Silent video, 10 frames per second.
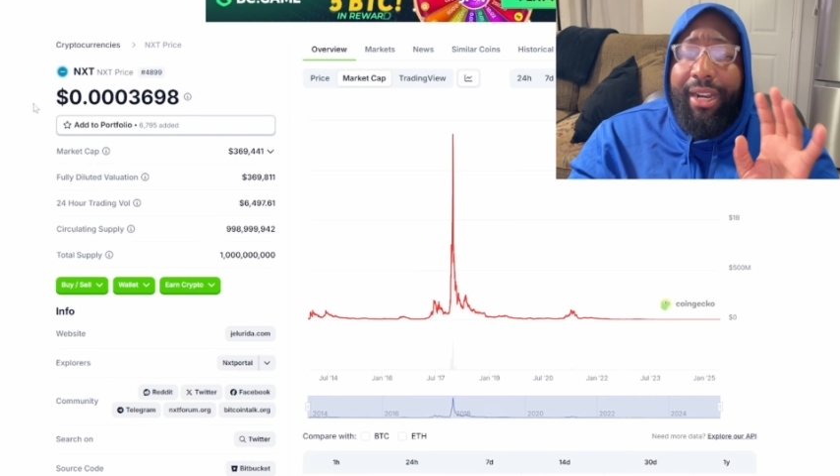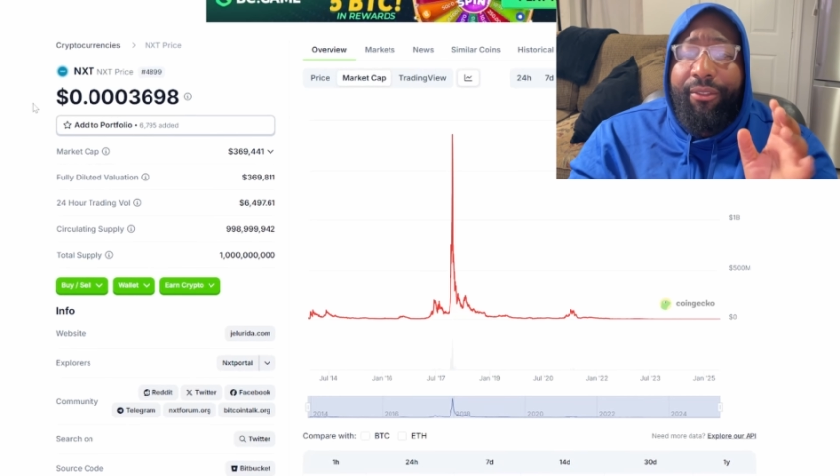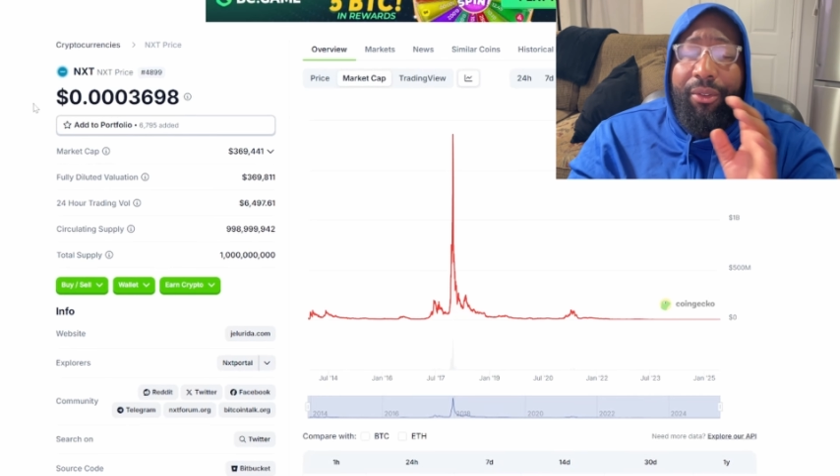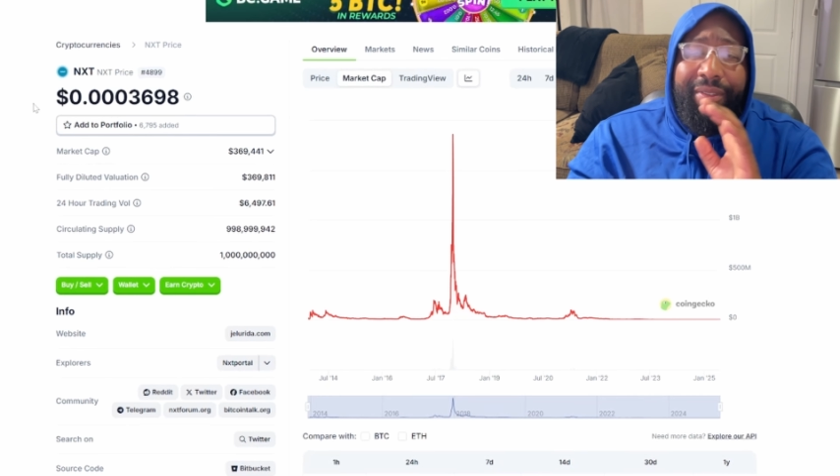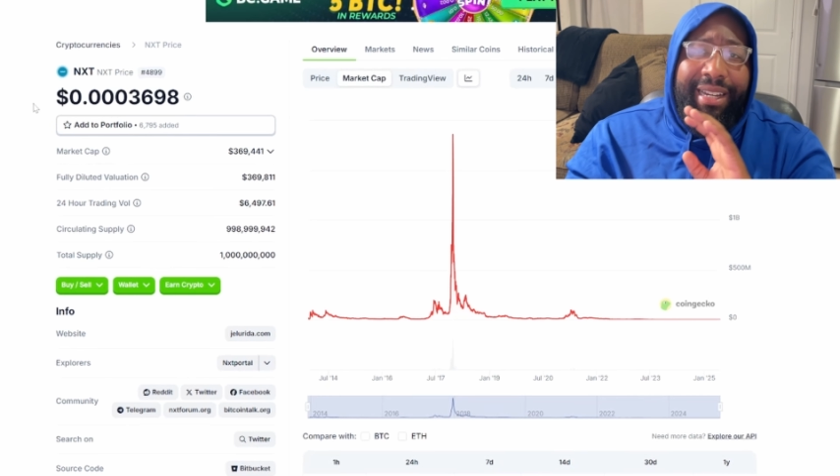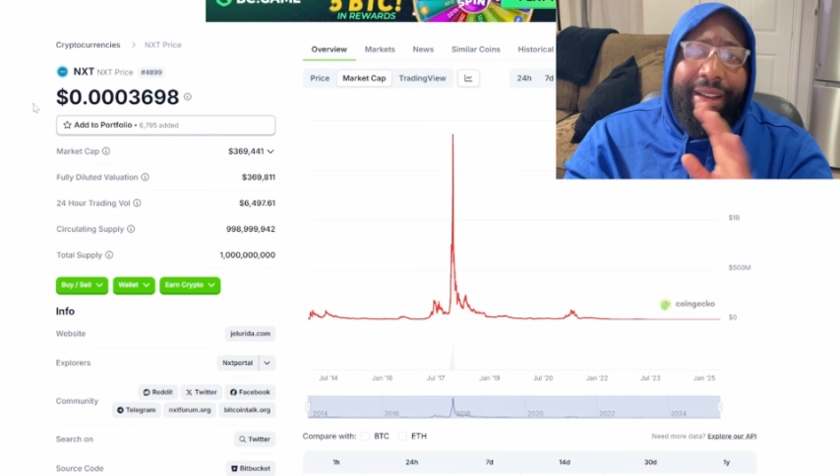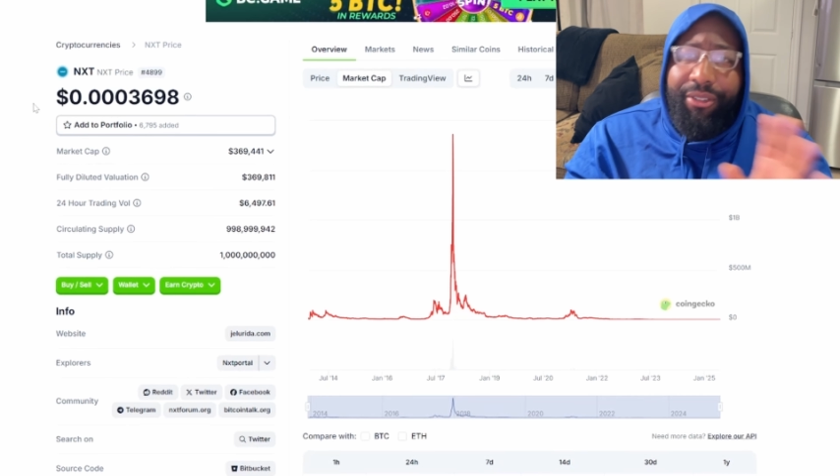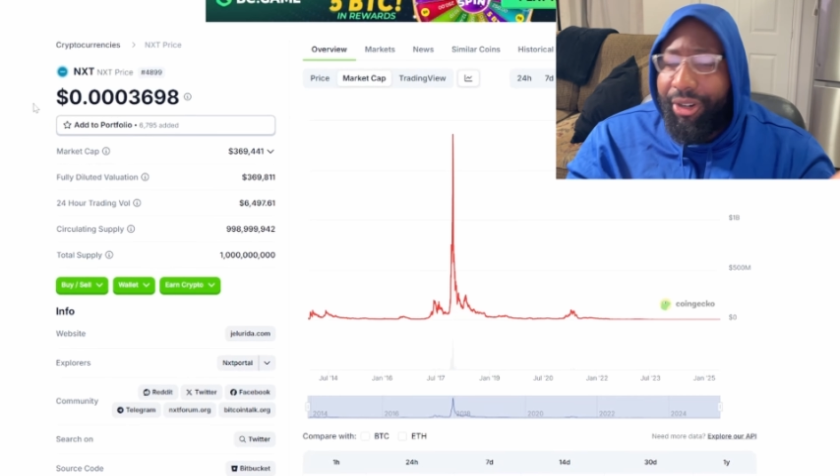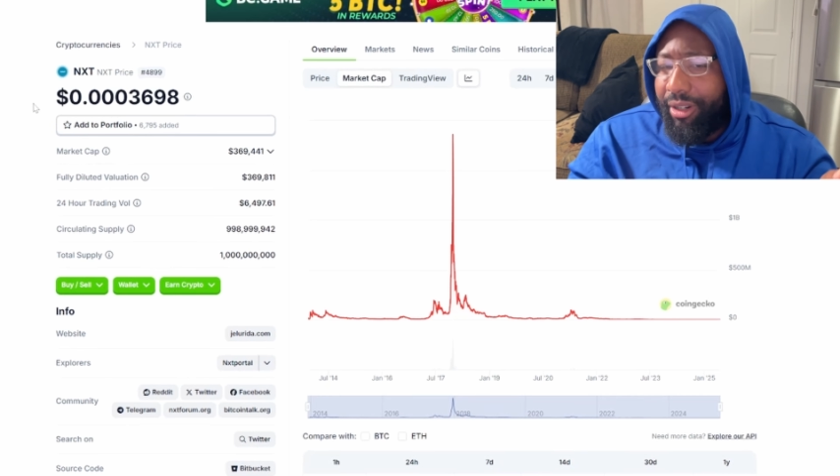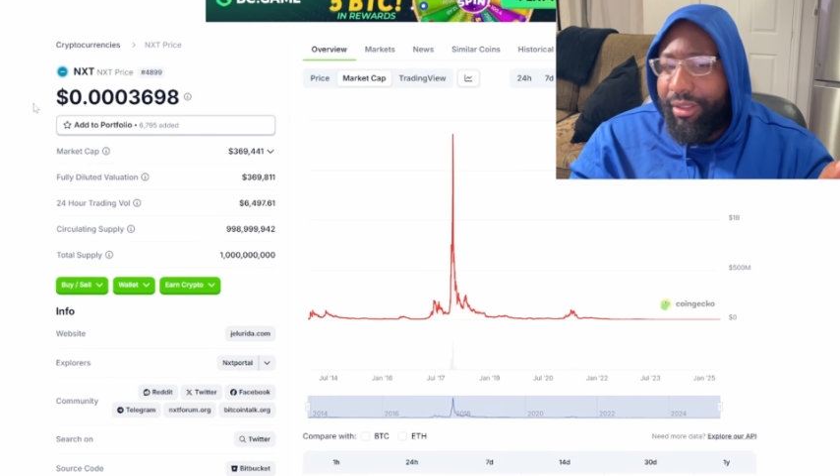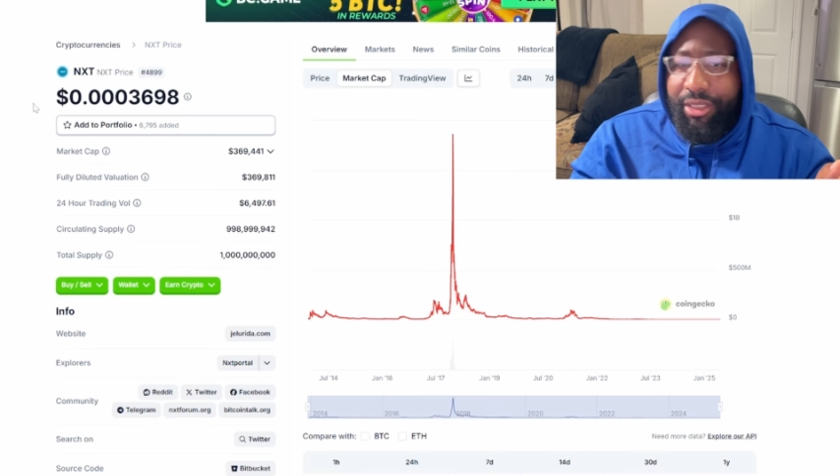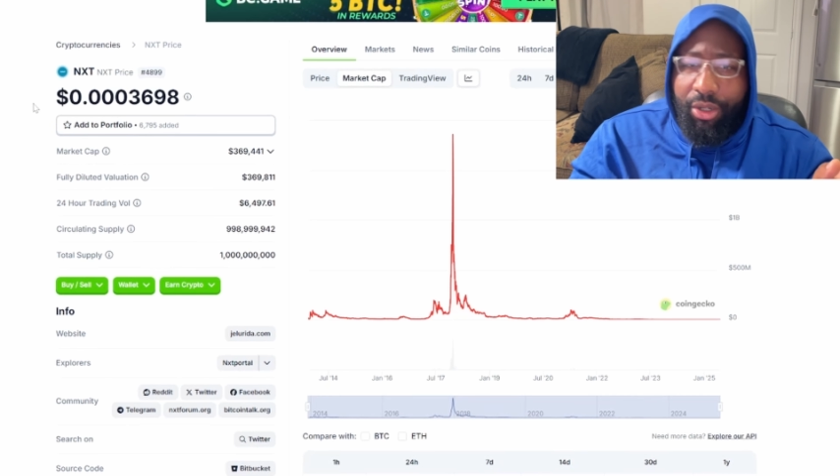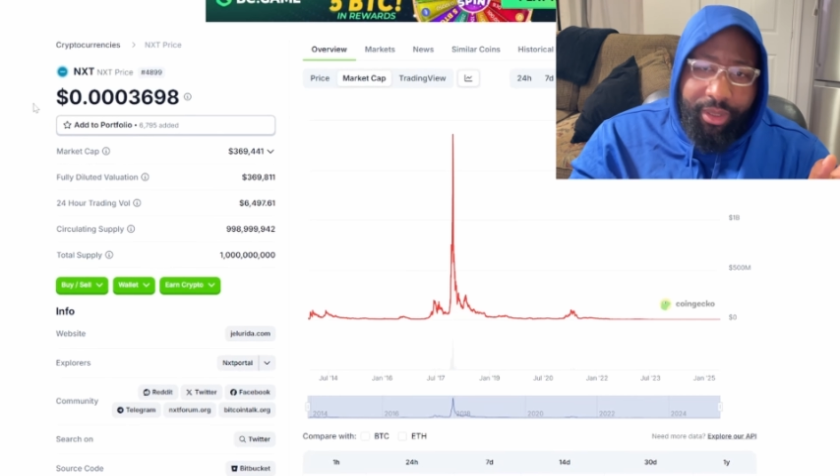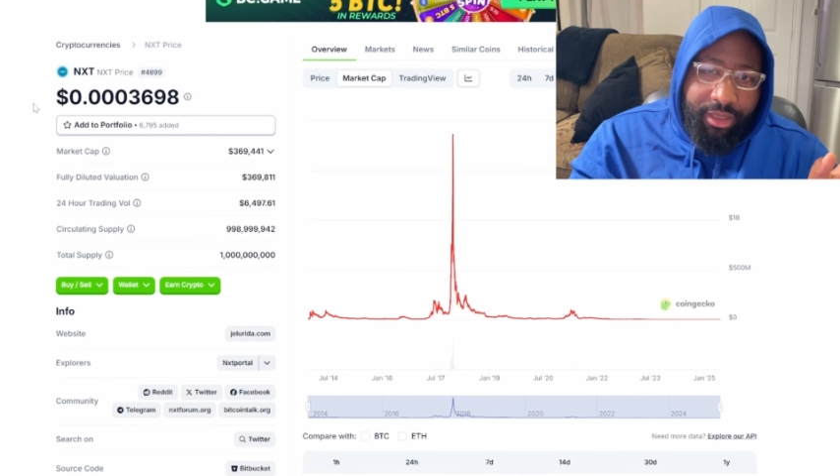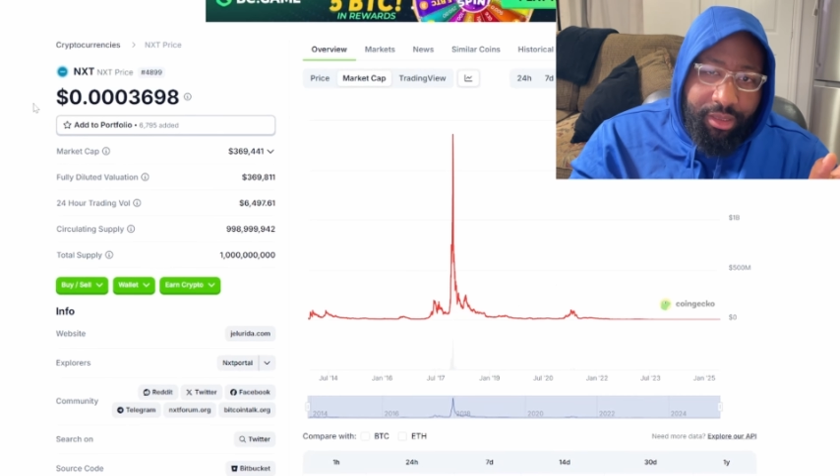of you have never heard of these
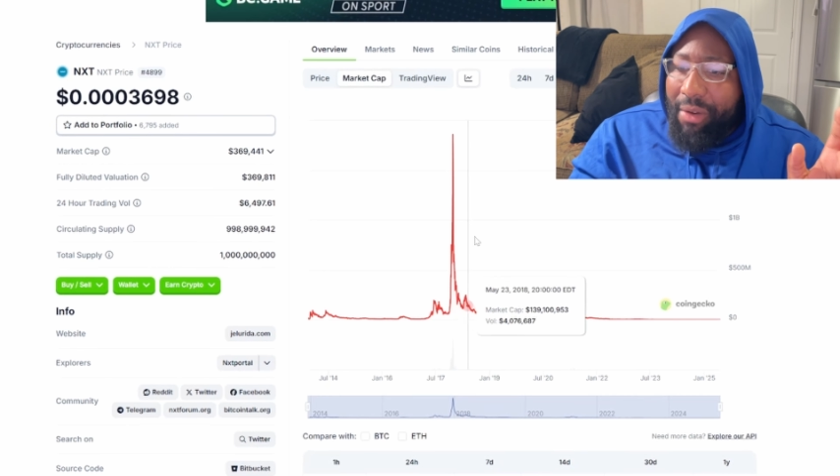tokens.